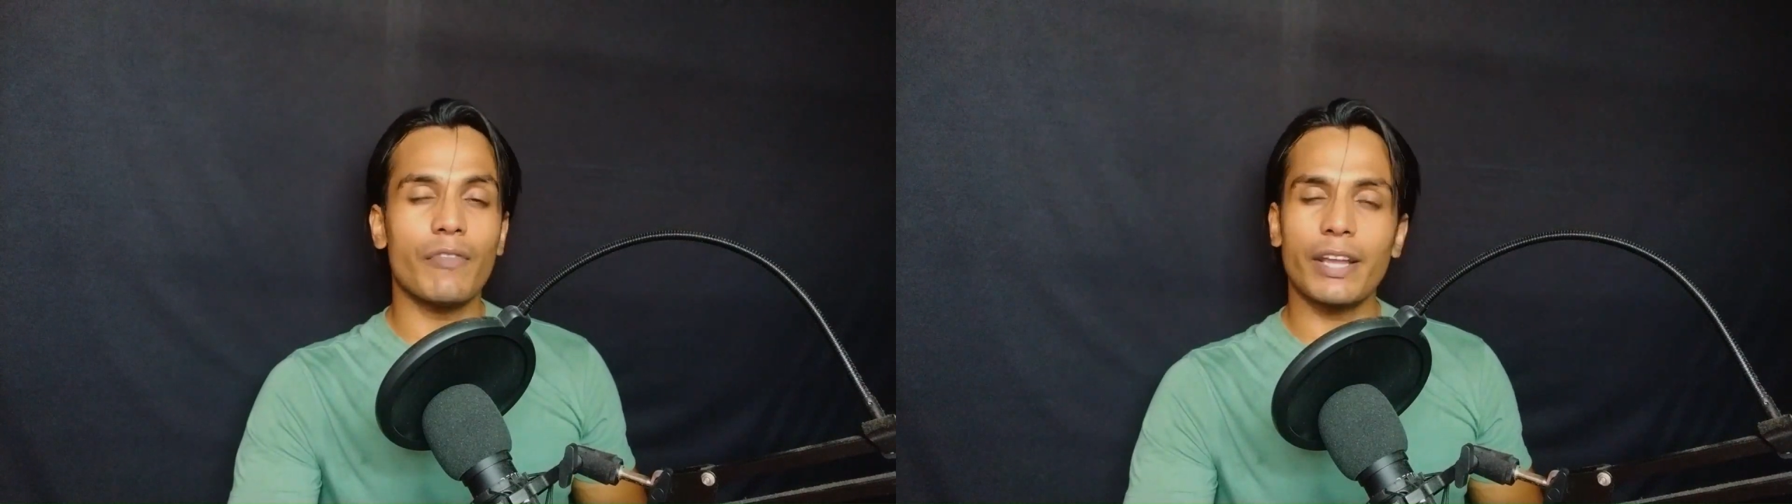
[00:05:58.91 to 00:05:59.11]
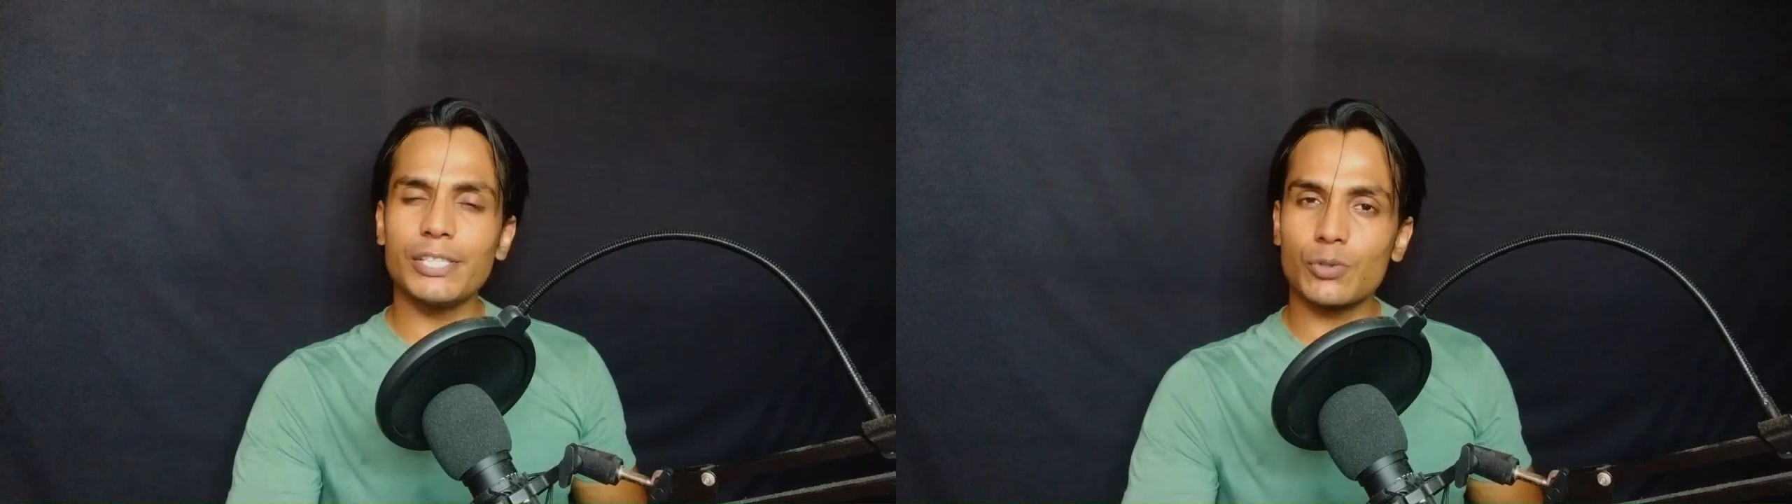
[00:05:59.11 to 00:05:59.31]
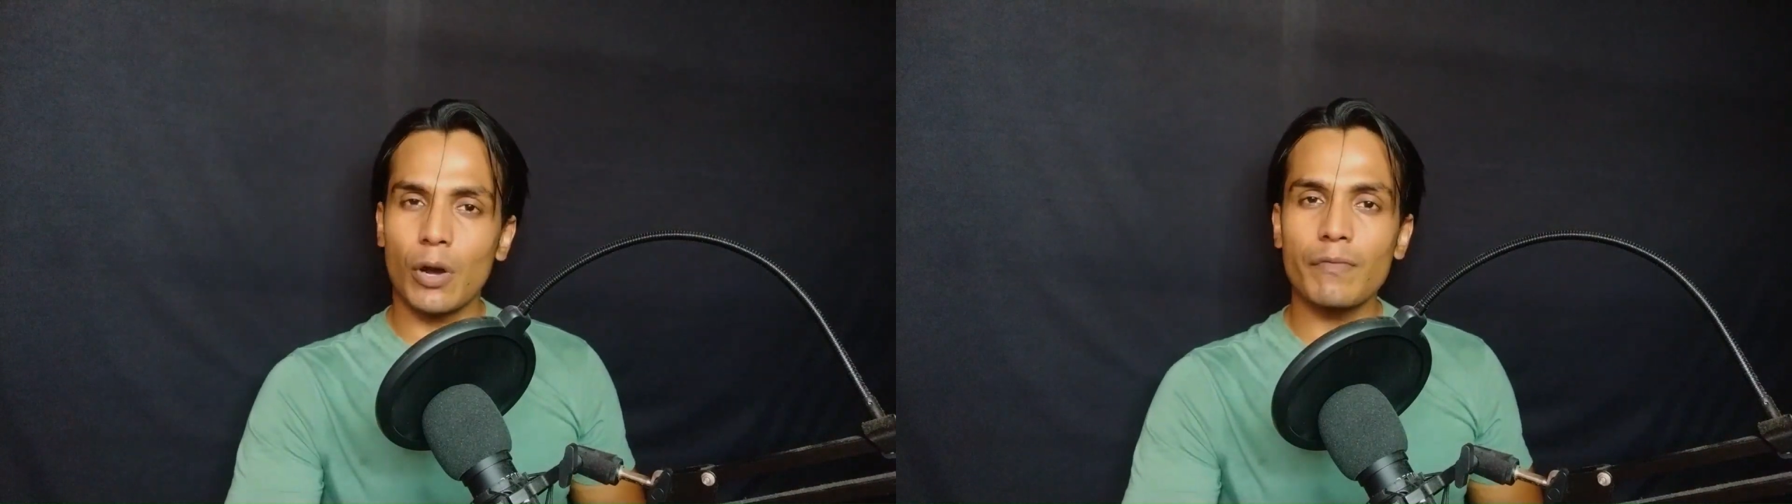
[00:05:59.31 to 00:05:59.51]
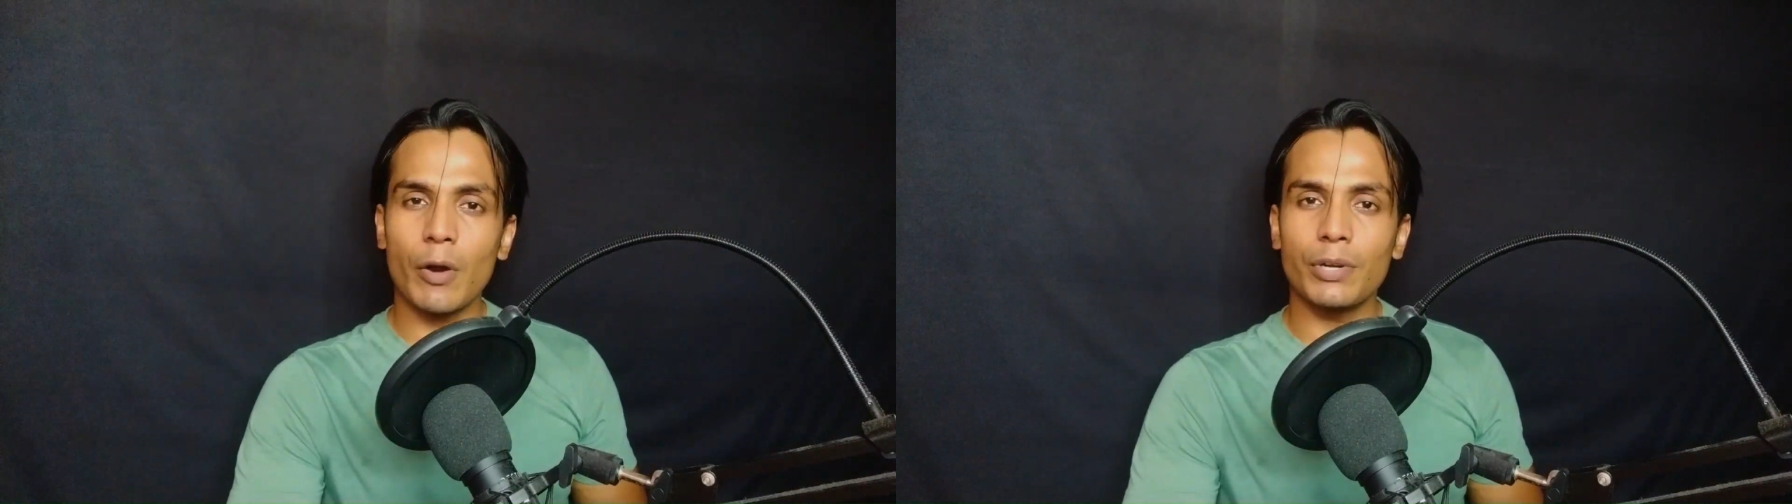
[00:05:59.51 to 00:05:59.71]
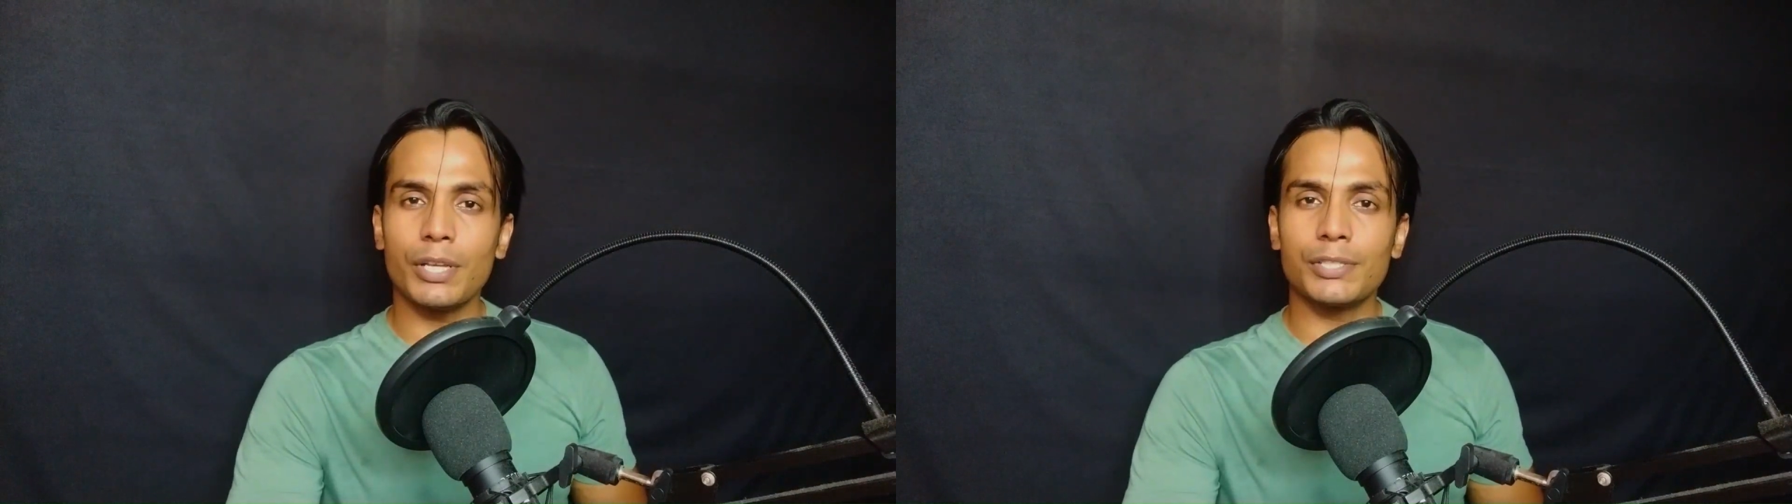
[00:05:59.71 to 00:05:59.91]
a very strong
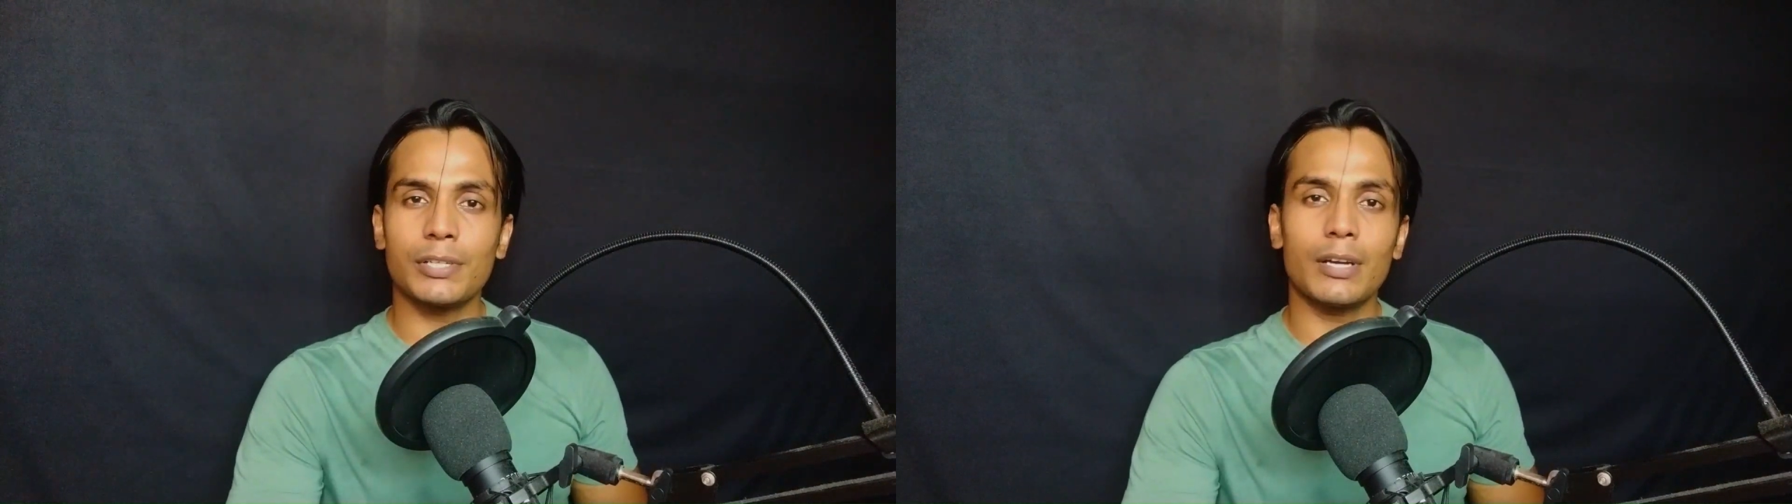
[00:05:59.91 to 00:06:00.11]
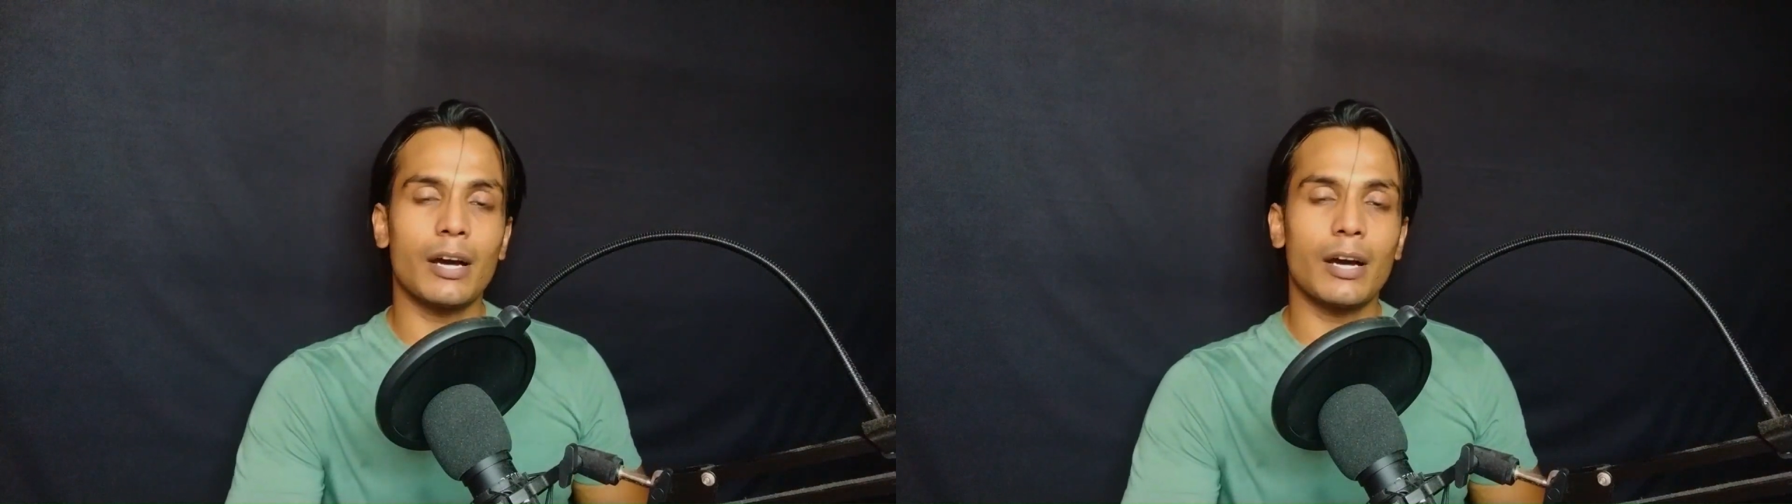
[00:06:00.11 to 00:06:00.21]
foundation